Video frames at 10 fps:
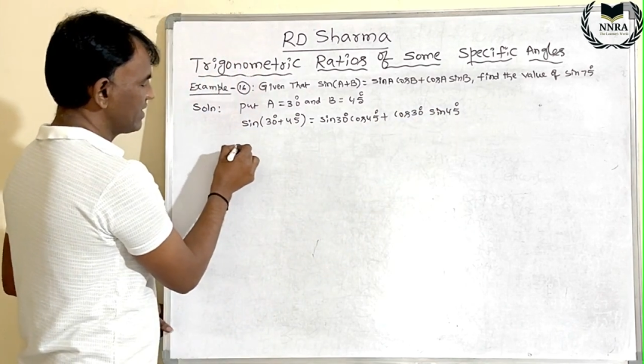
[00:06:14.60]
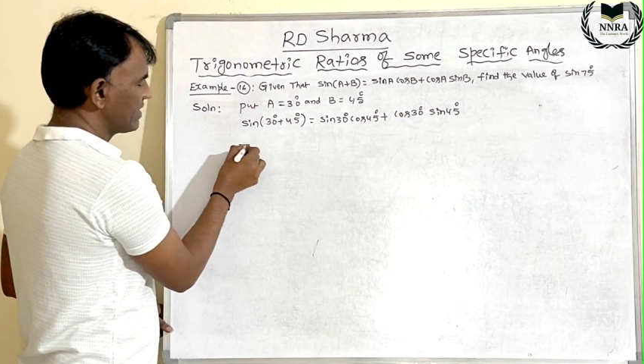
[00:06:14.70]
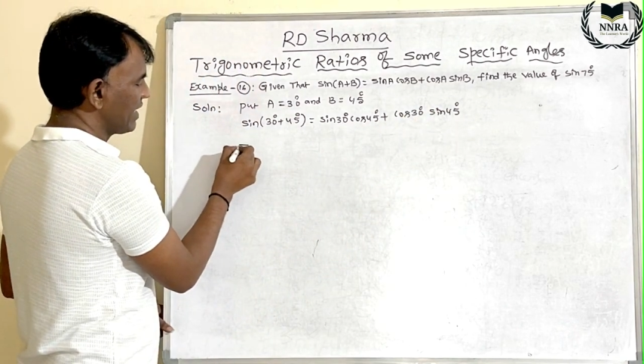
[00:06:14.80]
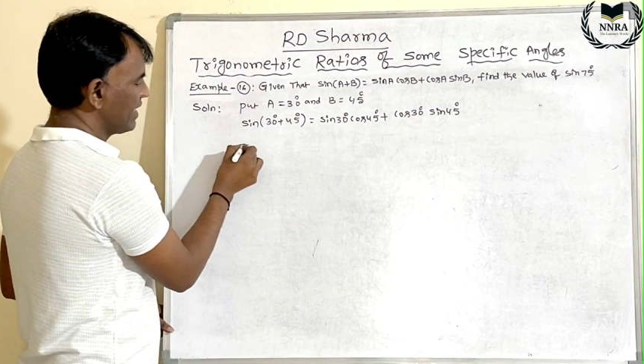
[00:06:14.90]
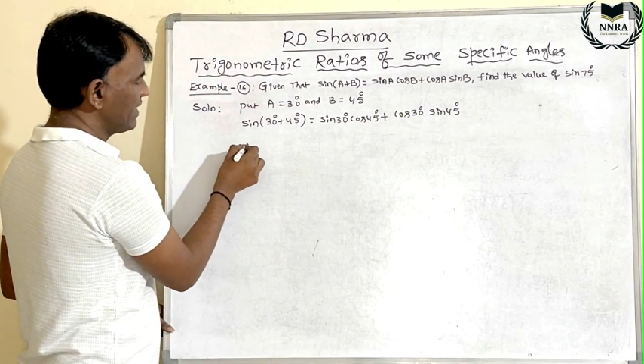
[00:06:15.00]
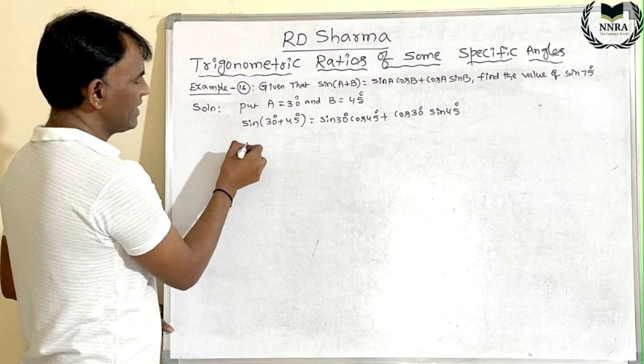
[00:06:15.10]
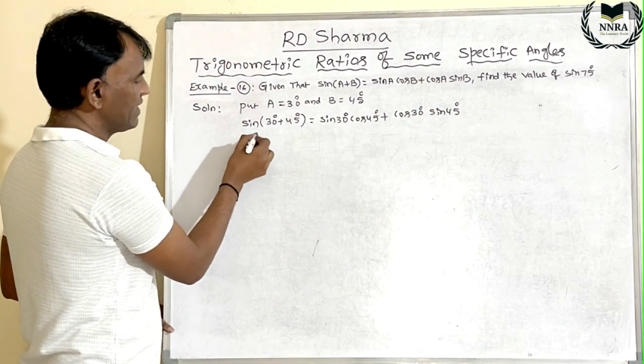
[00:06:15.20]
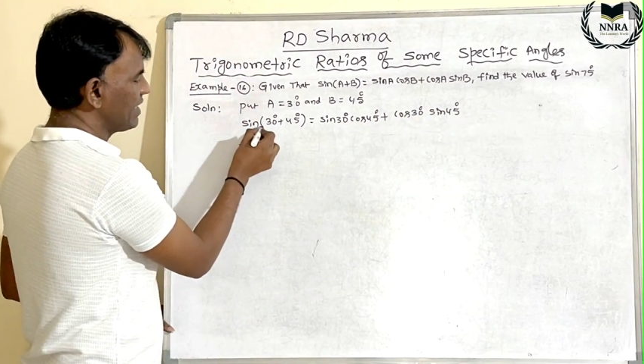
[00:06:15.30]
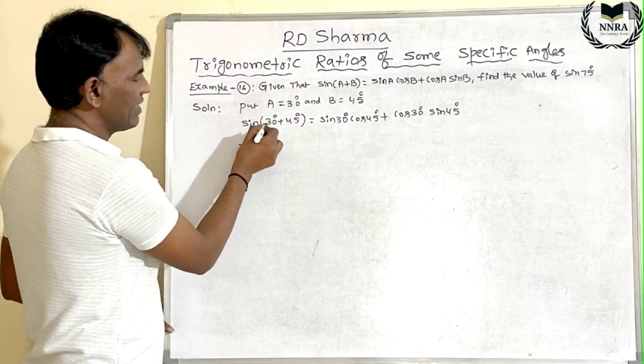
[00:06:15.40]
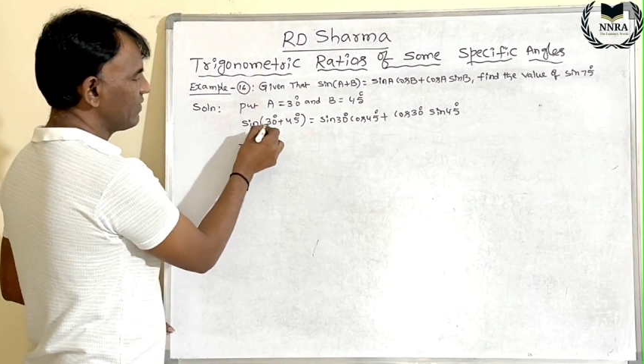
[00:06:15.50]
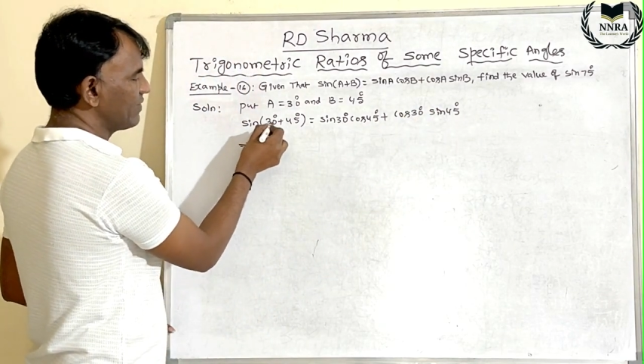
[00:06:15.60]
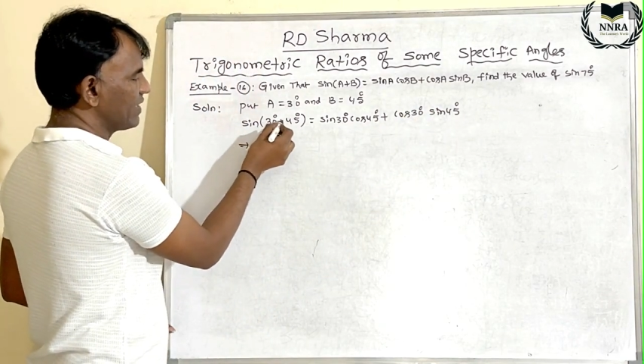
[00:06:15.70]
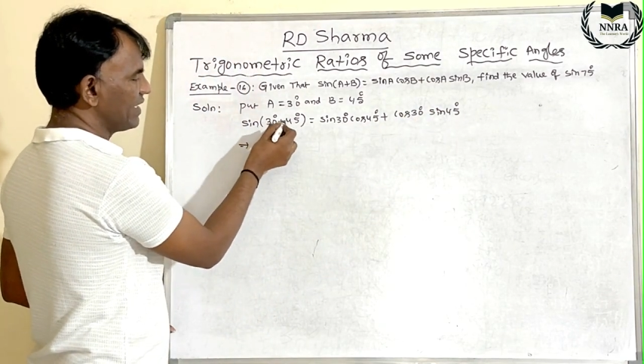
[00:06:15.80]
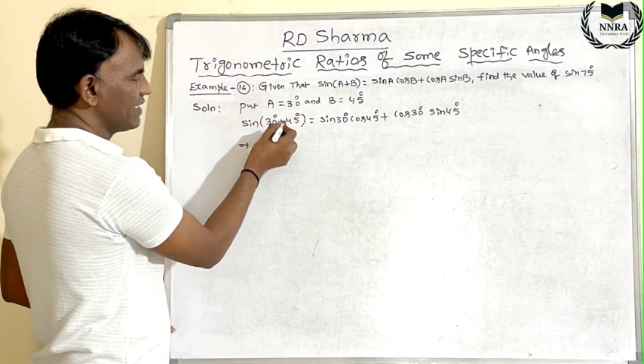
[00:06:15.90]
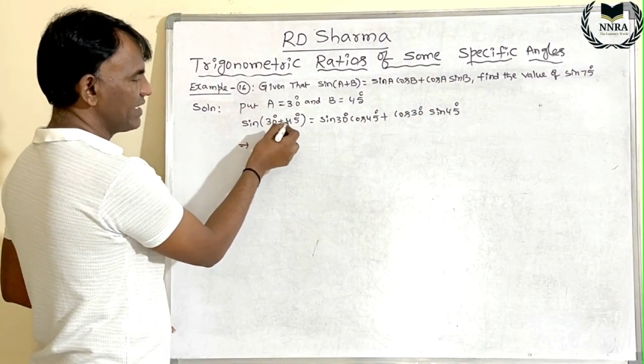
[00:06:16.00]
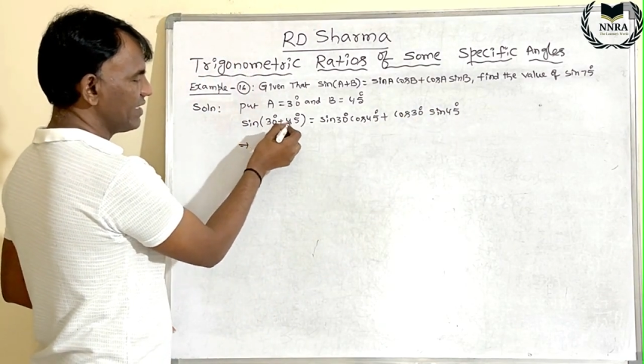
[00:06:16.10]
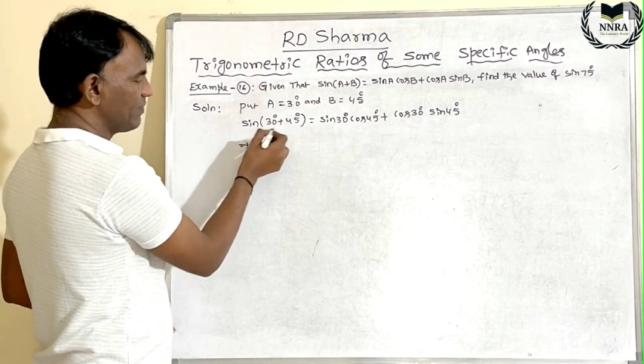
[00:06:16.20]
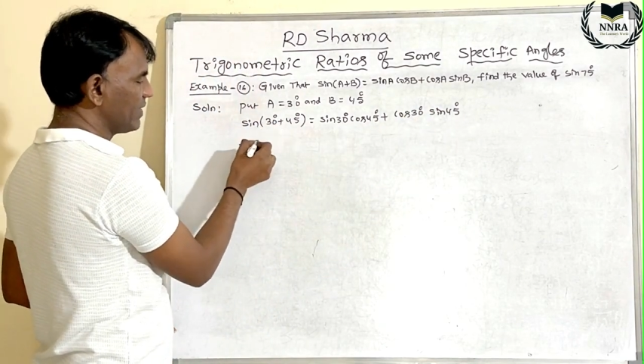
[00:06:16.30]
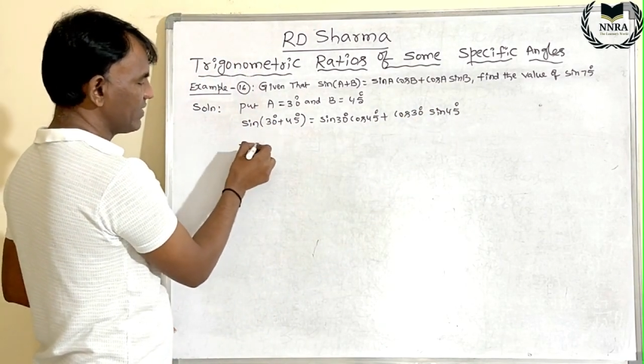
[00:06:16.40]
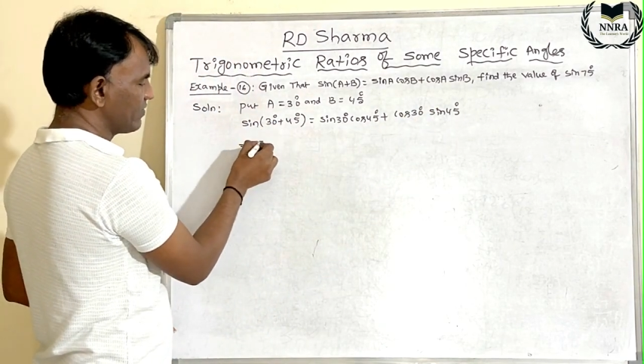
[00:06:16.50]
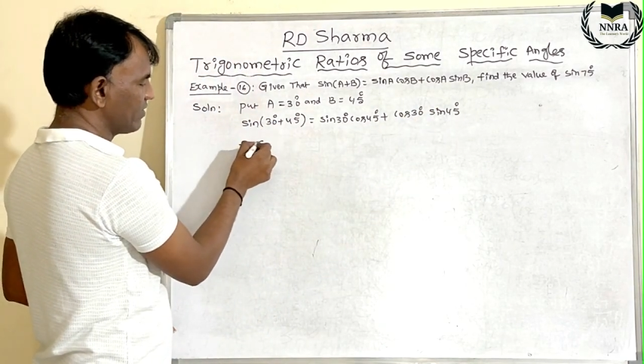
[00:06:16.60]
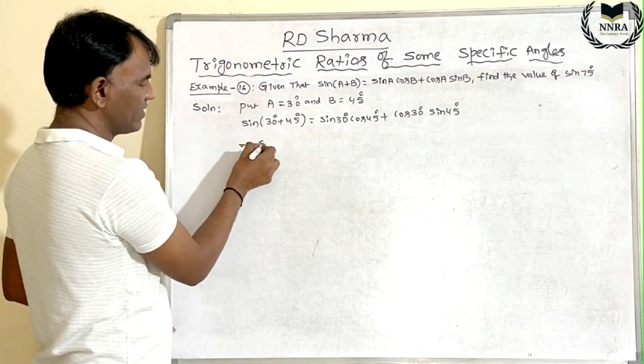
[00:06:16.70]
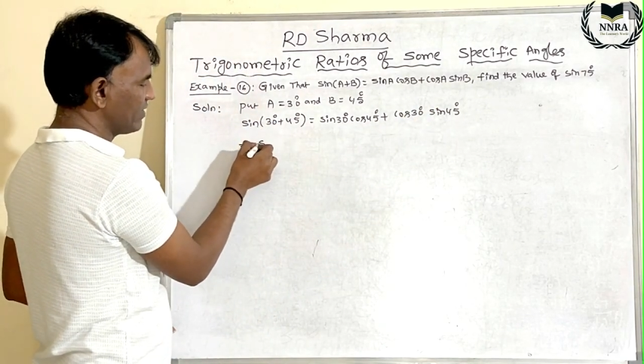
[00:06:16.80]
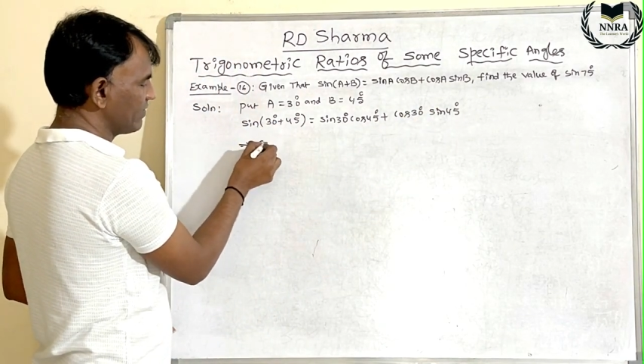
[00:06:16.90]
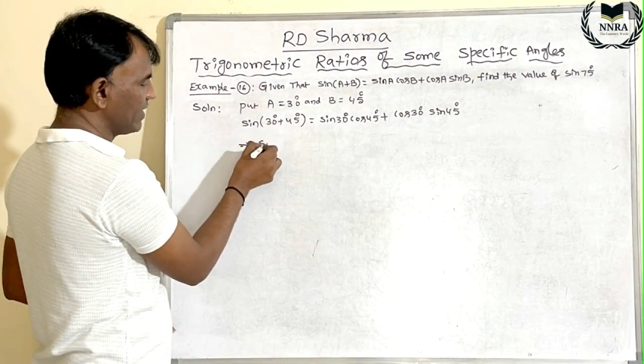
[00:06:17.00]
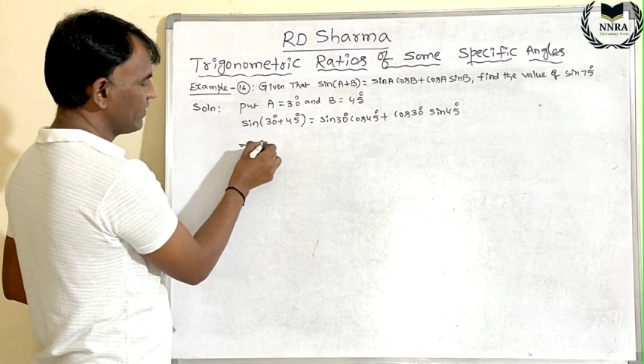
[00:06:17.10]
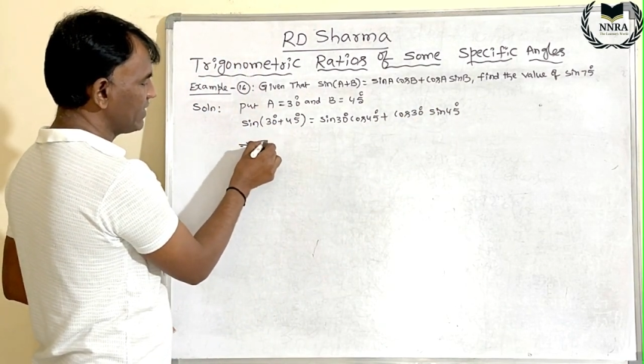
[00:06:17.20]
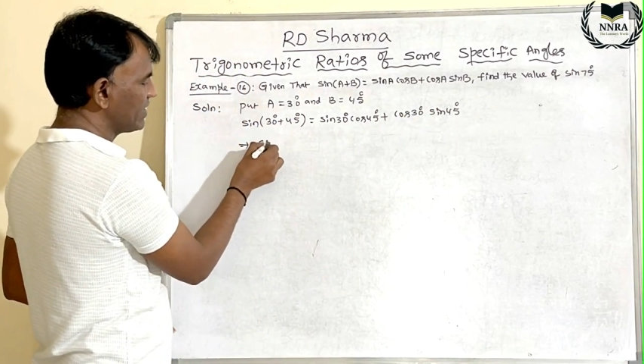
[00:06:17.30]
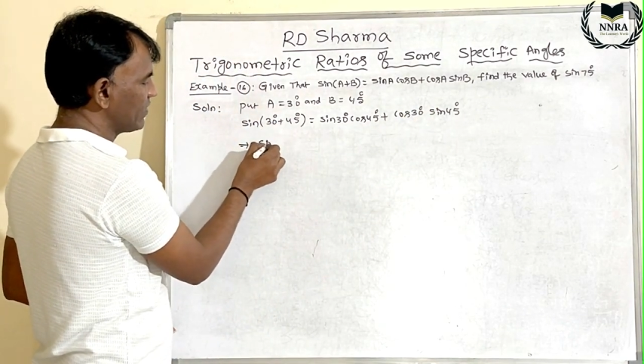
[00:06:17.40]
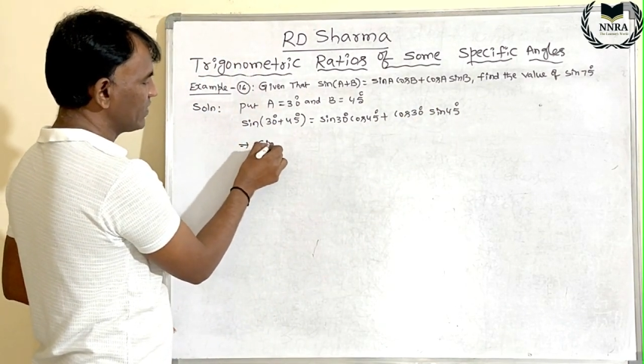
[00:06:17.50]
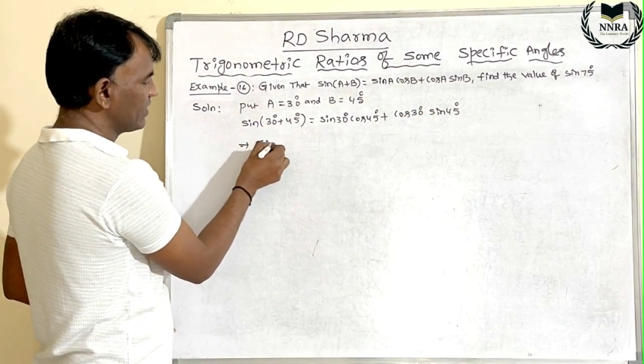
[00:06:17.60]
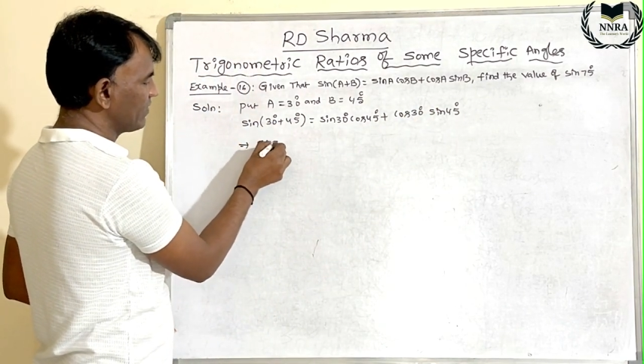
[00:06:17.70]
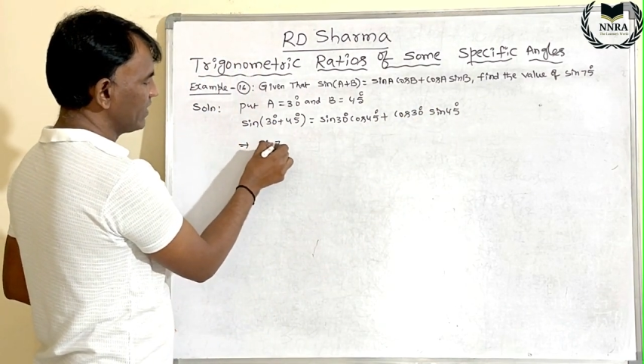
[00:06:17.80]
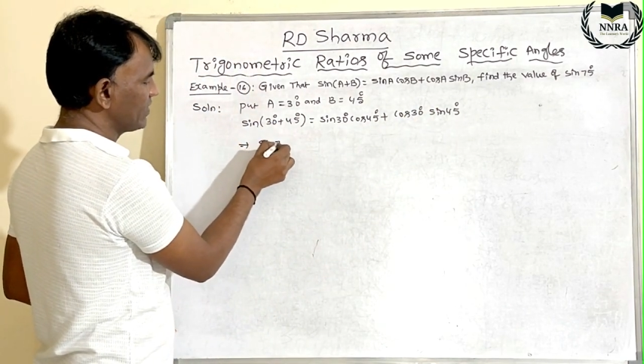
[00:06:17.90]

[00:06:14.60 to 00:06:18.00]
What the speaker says: sine of 30 plus 45 is 75.